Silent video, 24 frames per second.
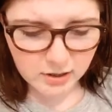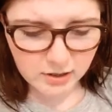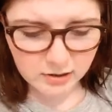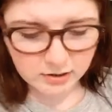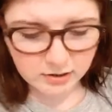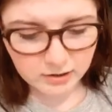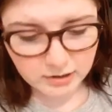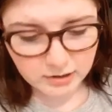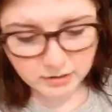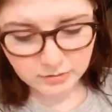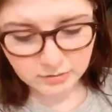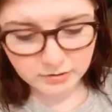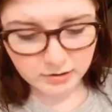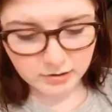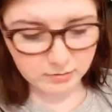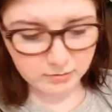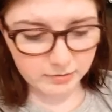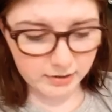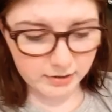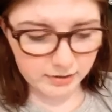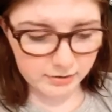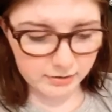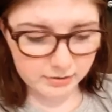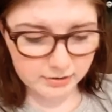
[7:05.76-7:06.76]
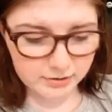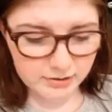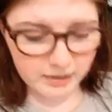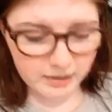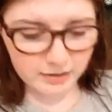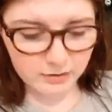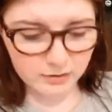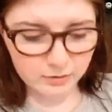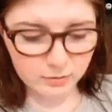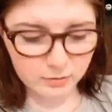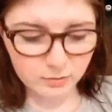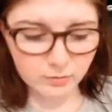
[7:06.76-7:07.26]
Leo didn't quite understand
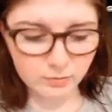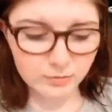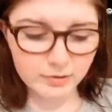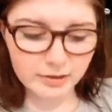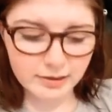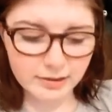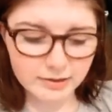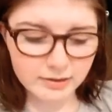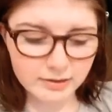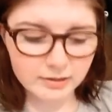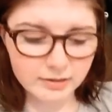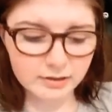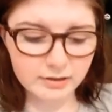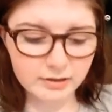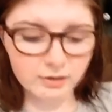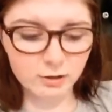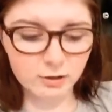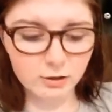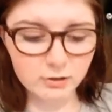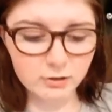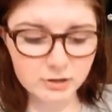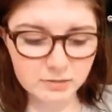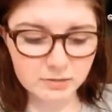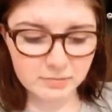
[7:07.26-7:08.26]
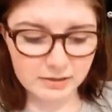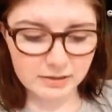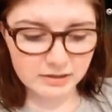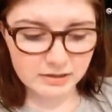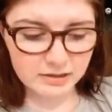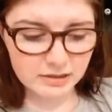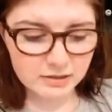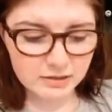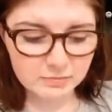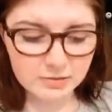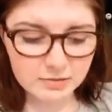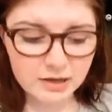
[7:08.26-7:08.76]
the whole related to the god's
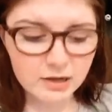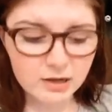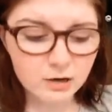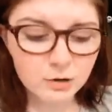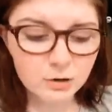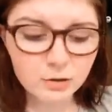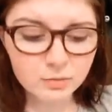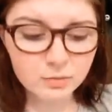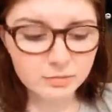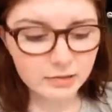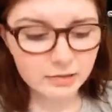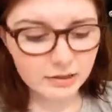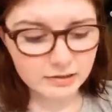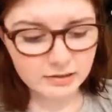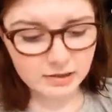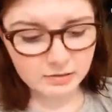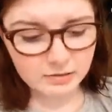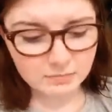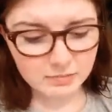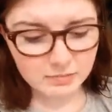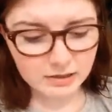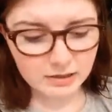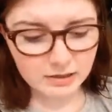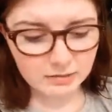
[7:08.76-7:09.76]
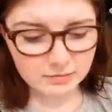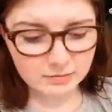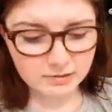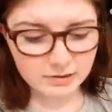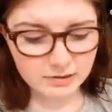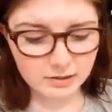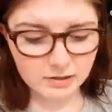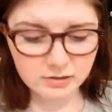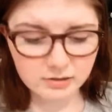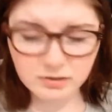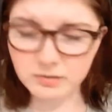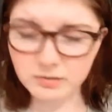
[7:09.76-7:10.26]
business, but he hoped that didn't mean he was
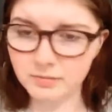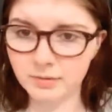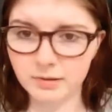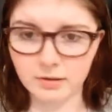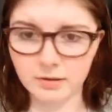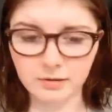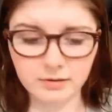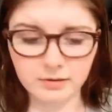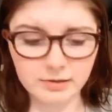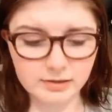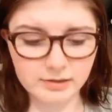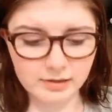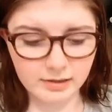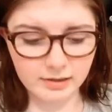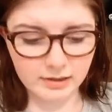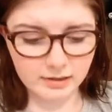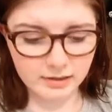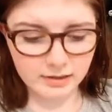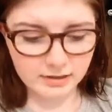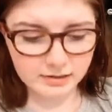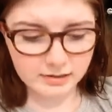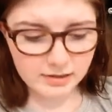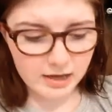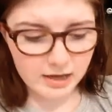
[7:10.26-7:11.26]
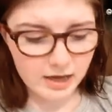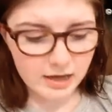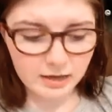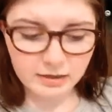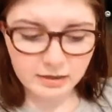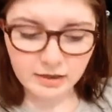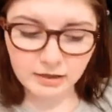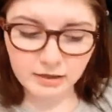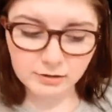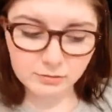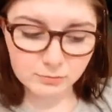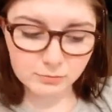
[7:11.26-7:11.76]
cousins with all these ladies.
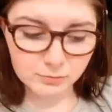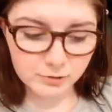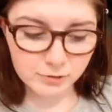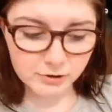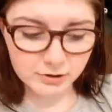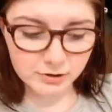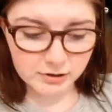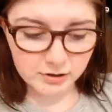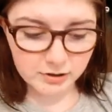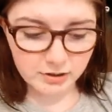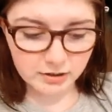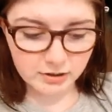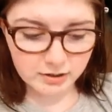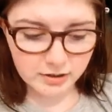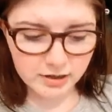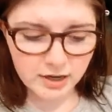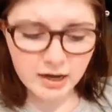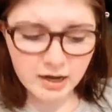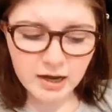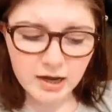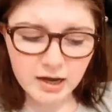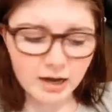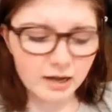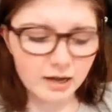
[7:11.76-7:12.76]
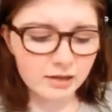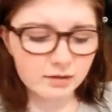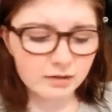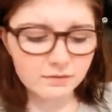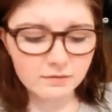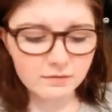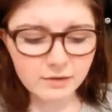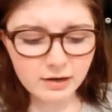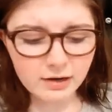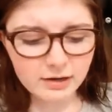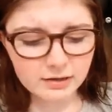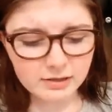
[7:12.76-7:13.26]
That would suck. At the
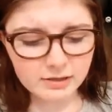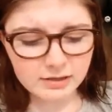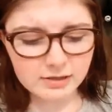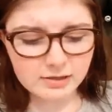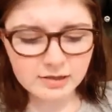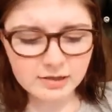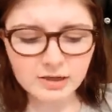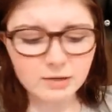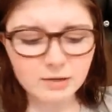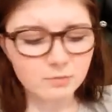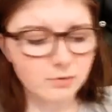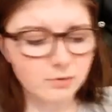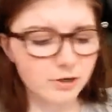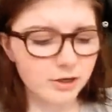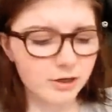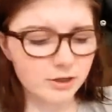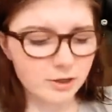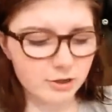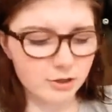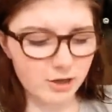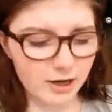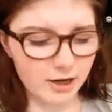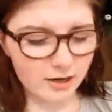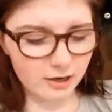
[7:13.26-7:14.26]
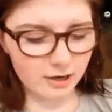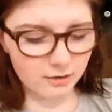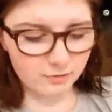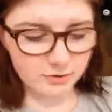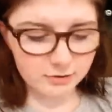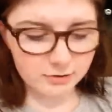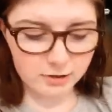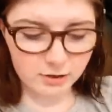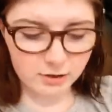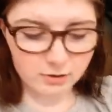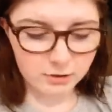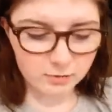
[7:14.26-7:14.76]
very least, he wanted to check out
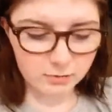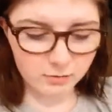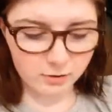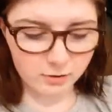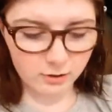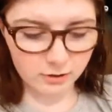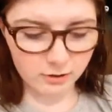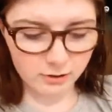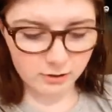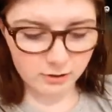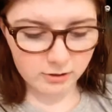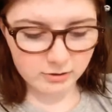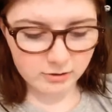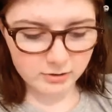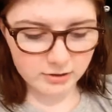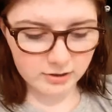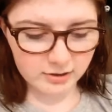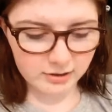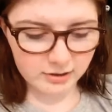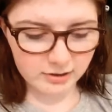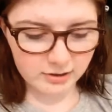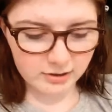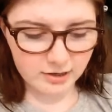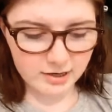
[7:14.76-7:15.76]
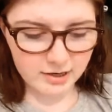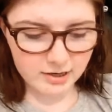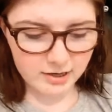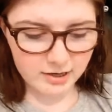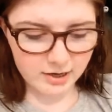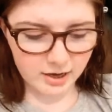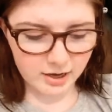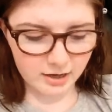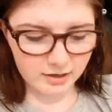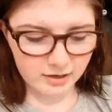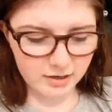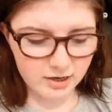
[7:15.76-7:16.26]
those underwater girls in the lake
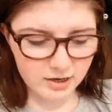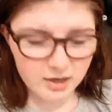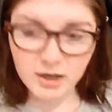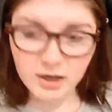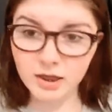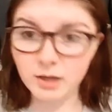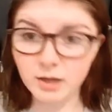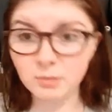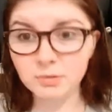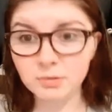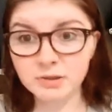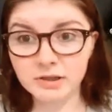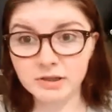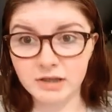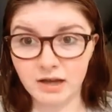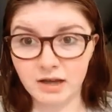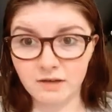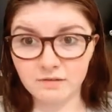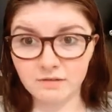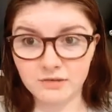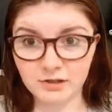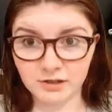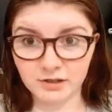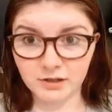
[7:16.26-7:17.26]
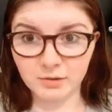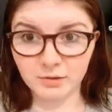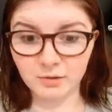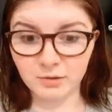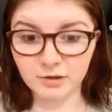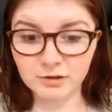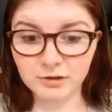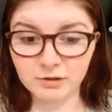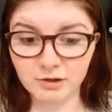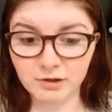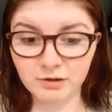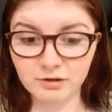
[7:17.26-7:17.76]
again. They were definitely worth
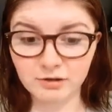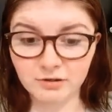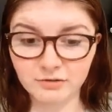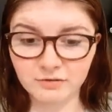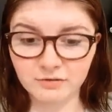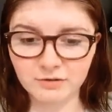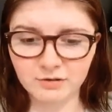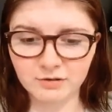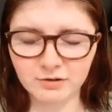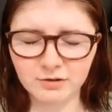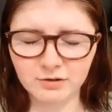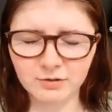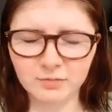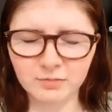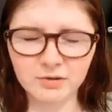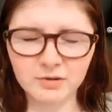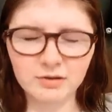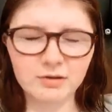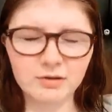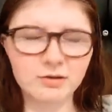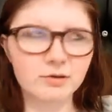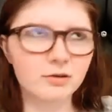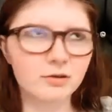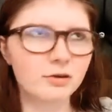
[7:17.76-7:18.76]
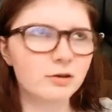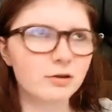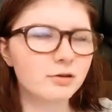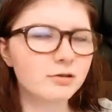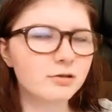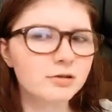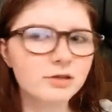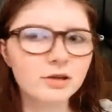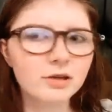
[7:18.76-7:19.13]
drowning for. Oh my god.